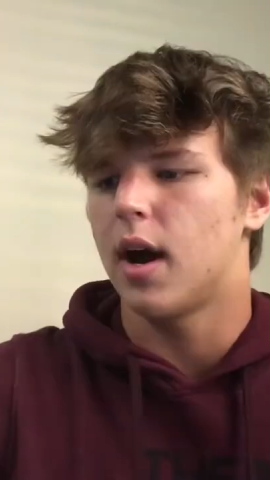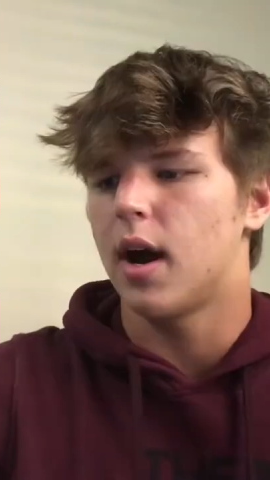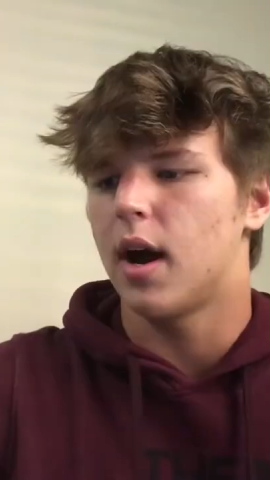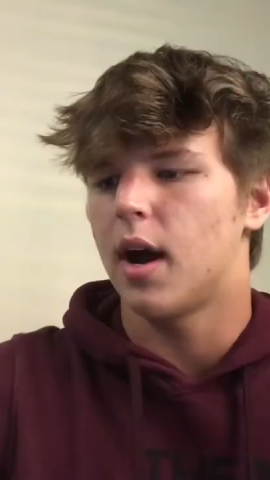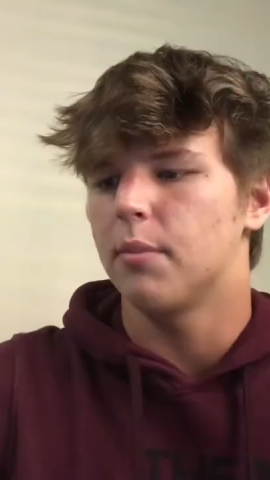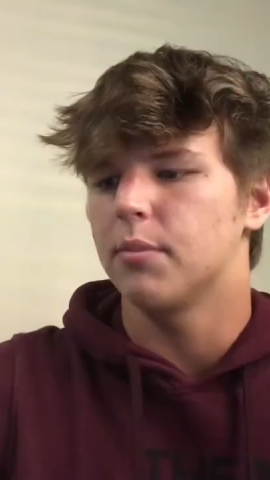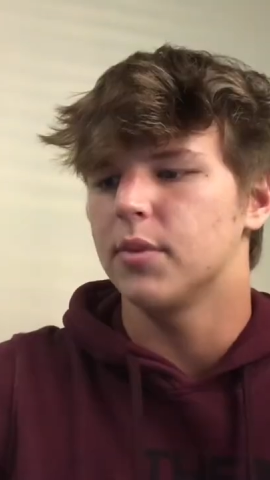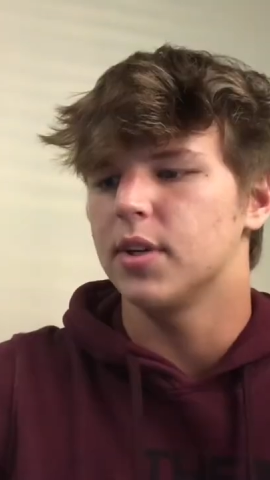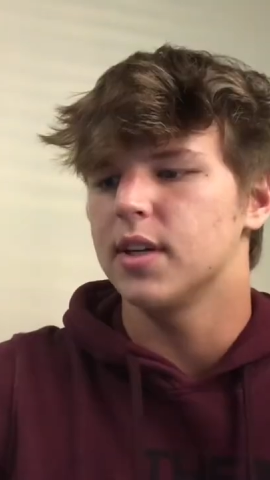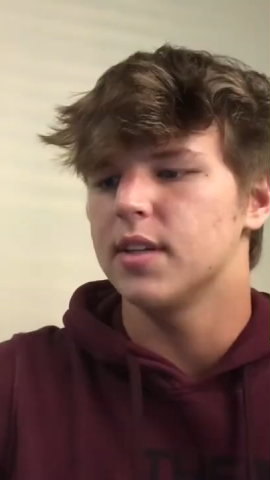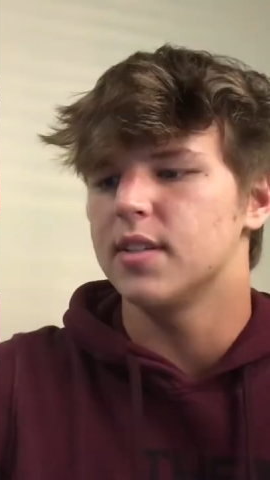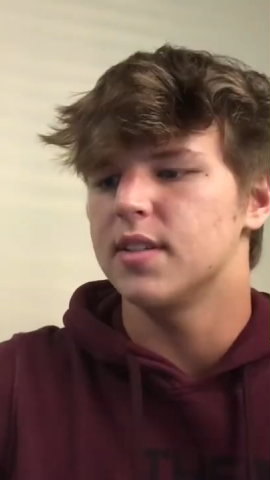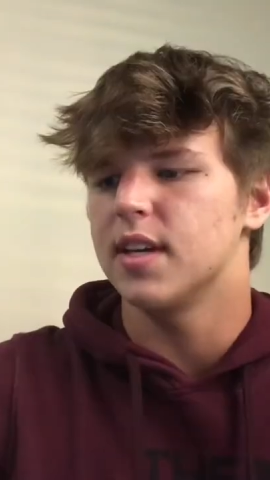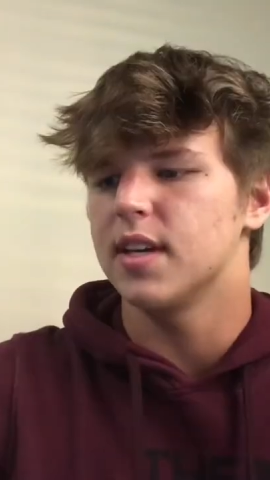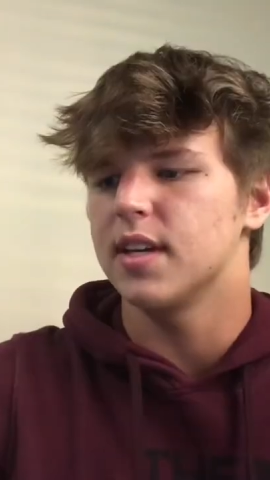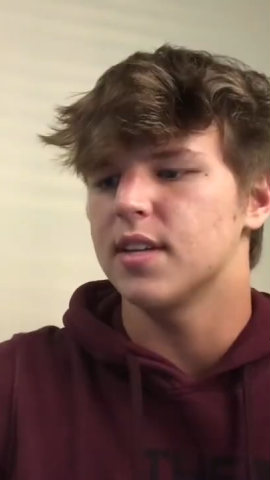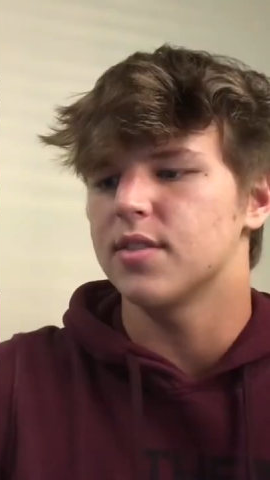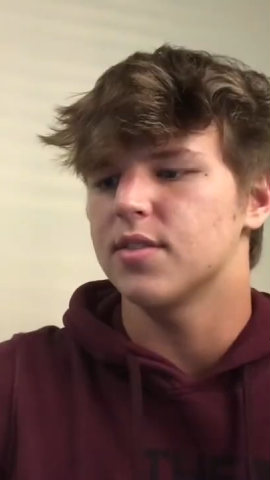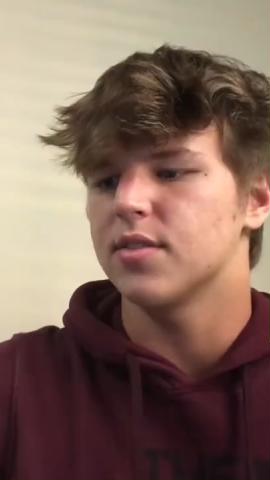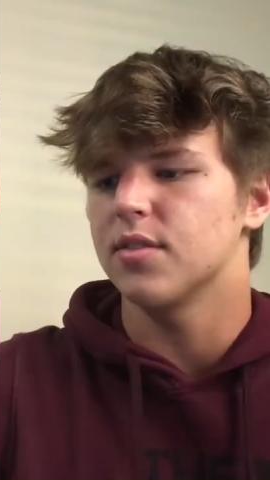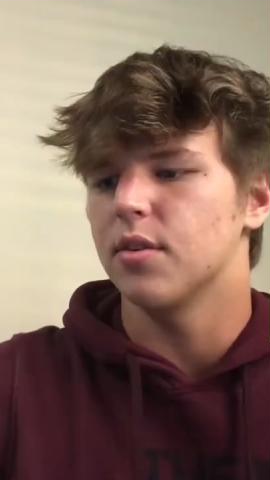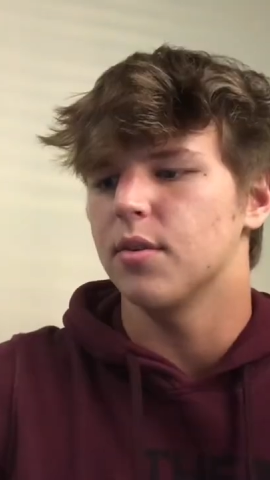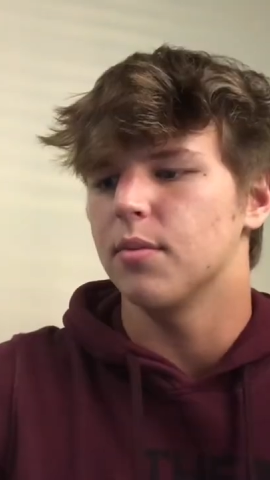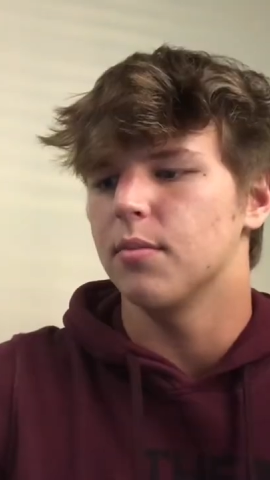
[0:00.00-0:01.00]
I'm gonna take
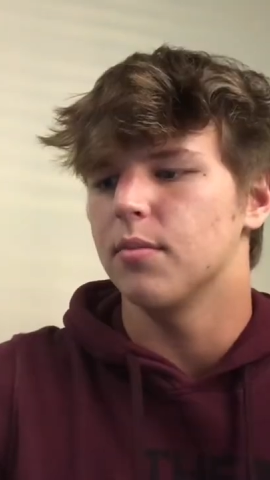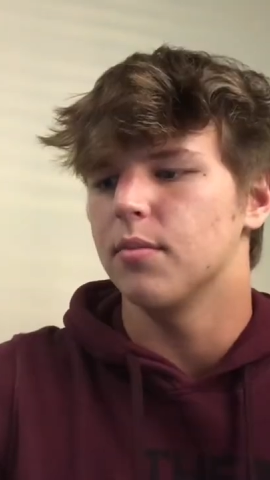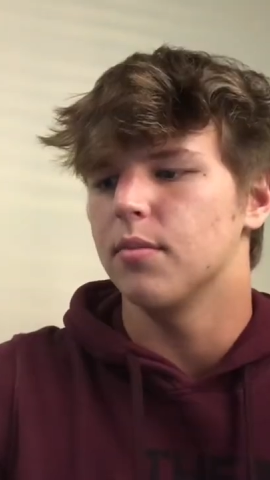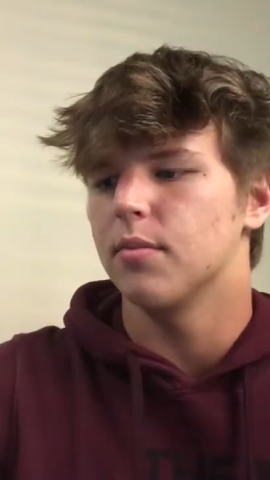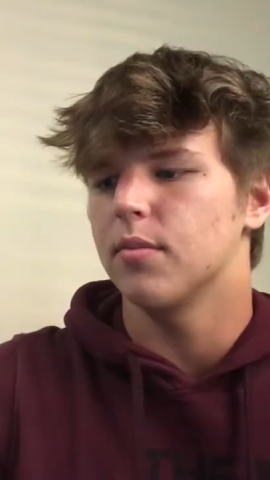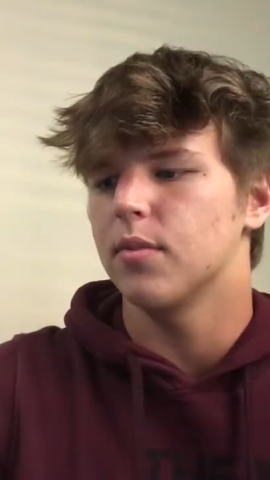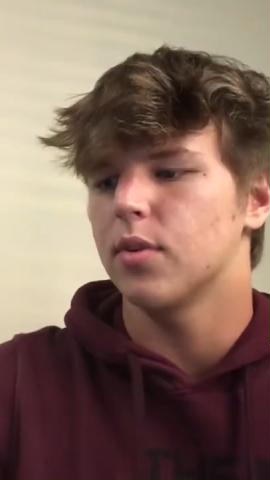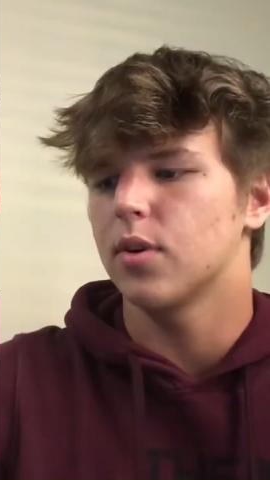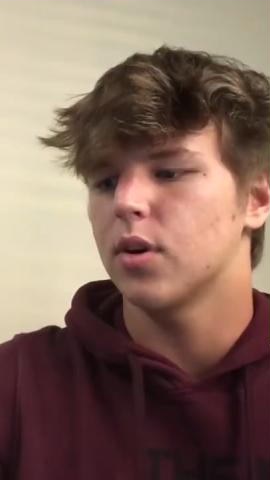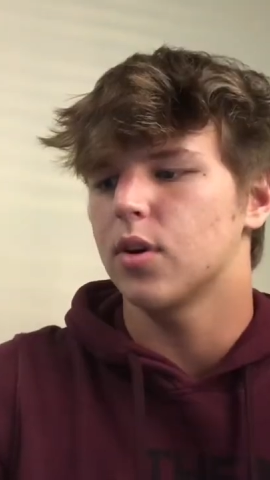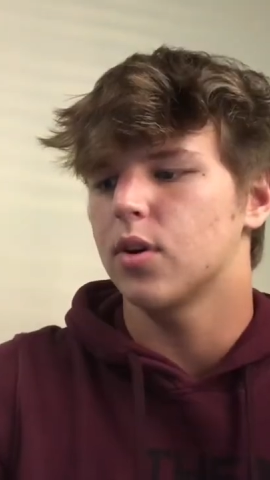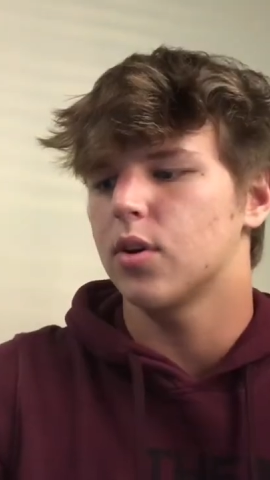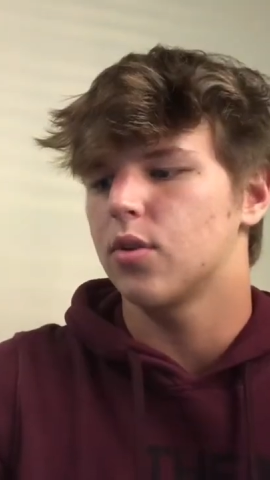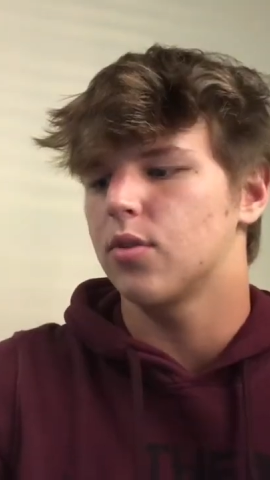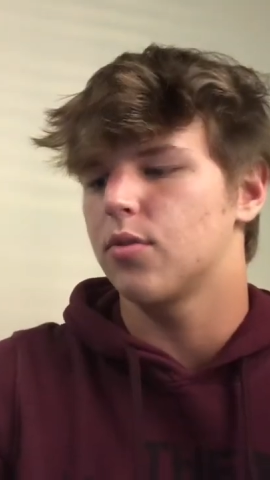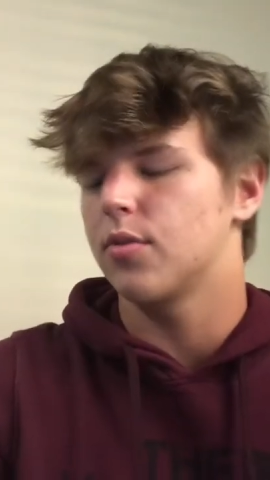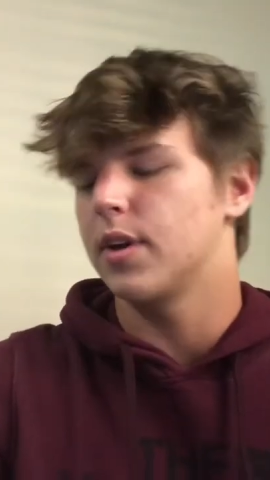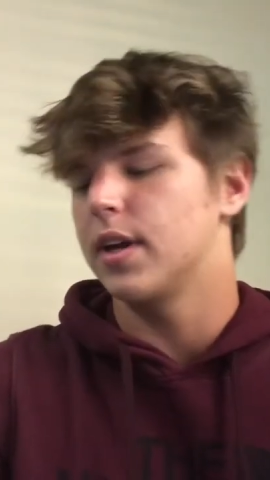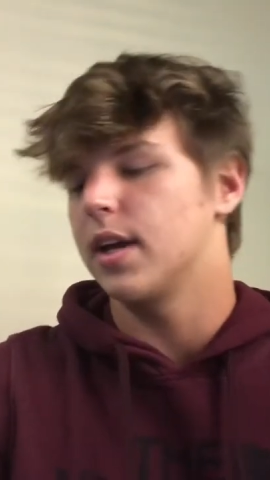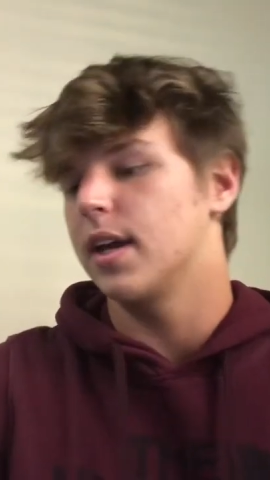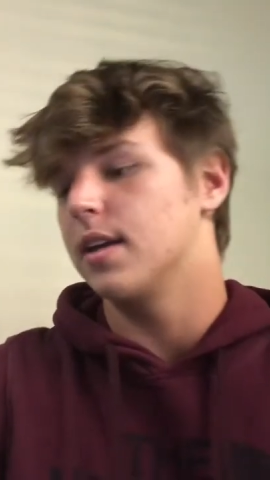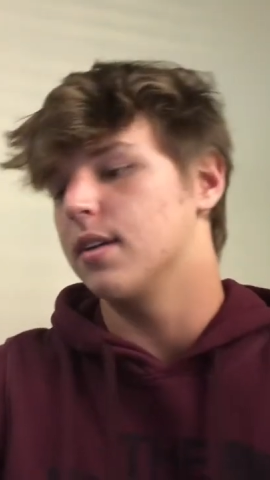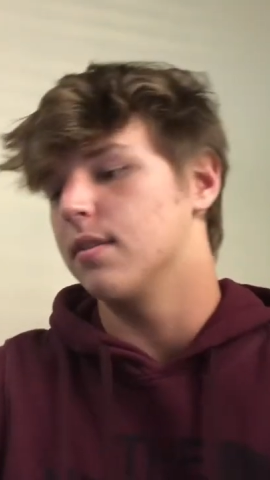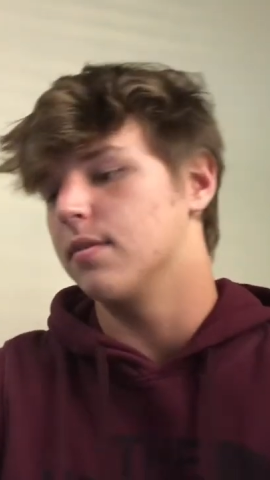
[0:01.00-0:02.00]
some
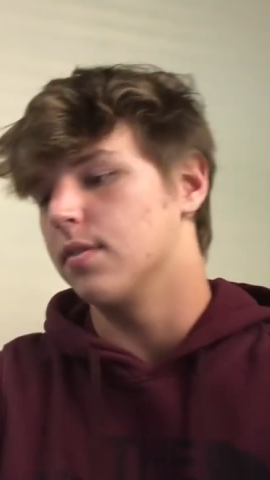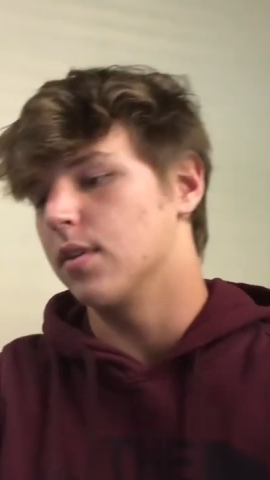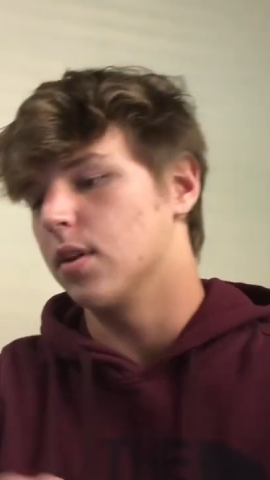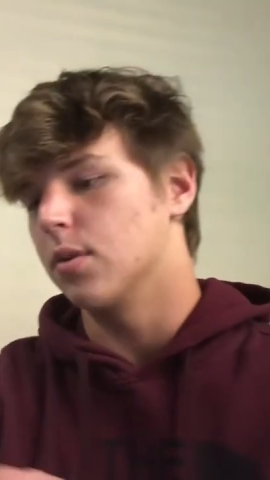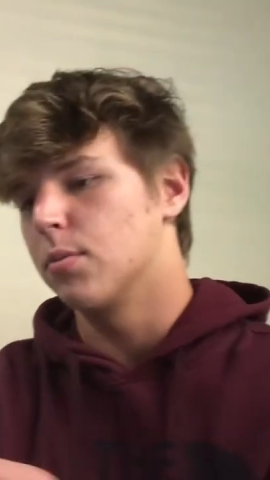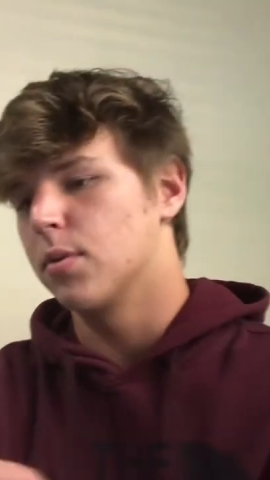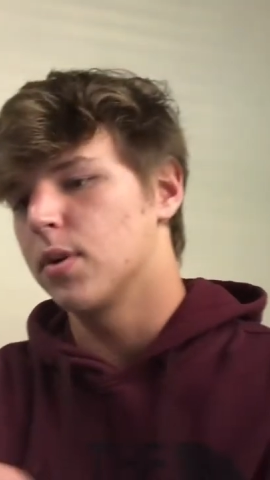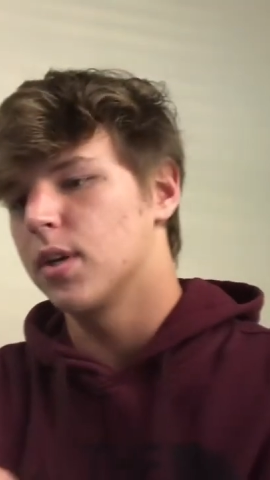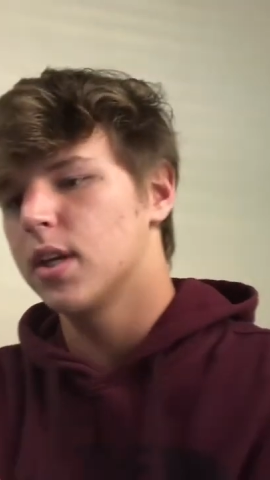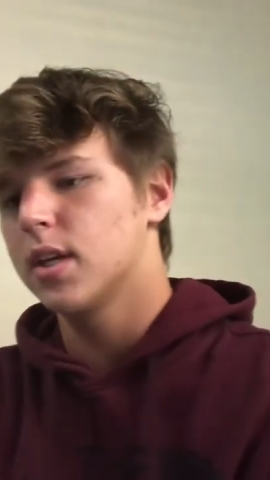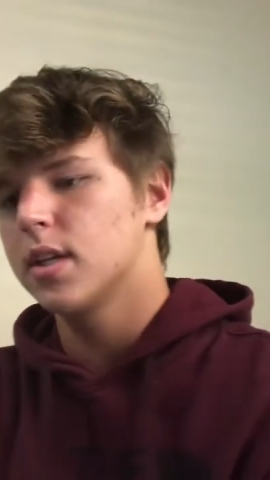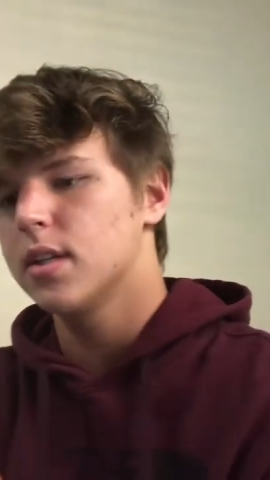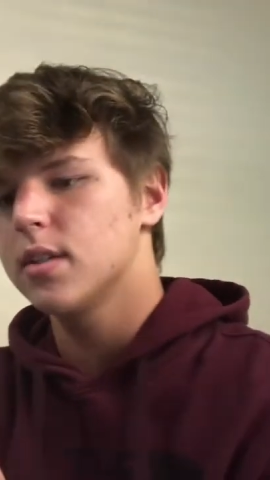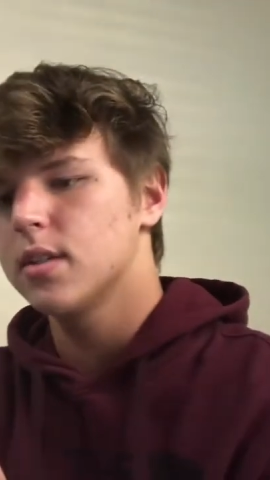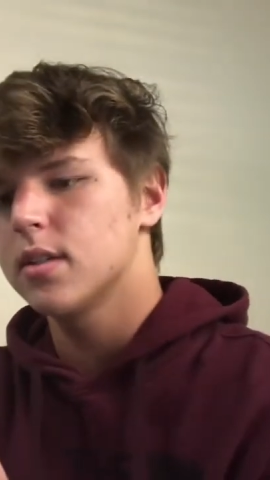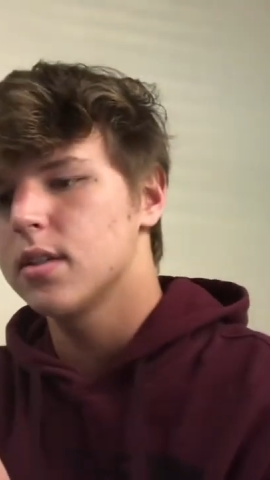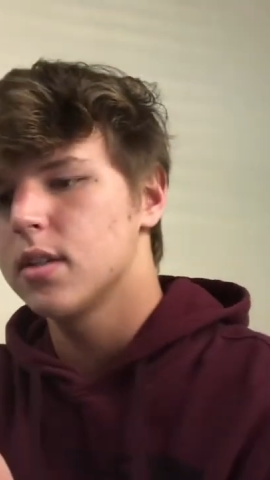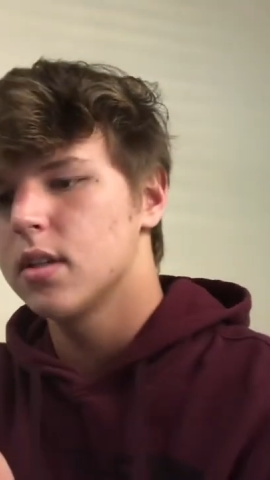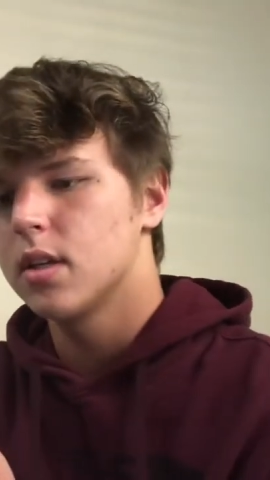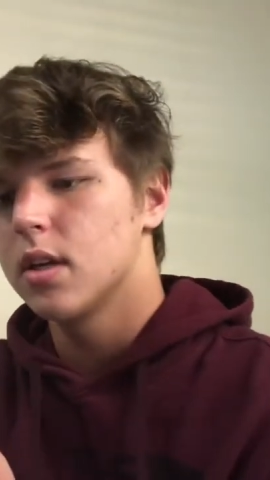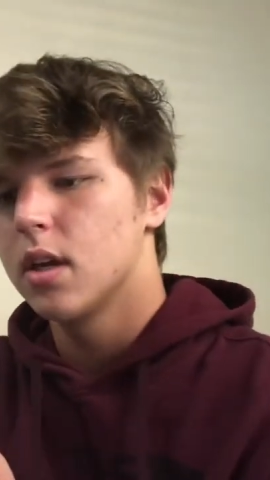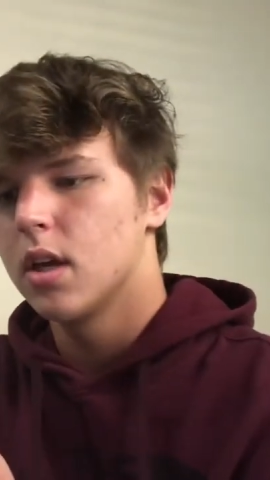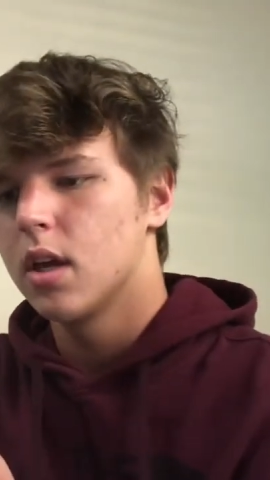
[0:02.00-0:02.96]
creative liberties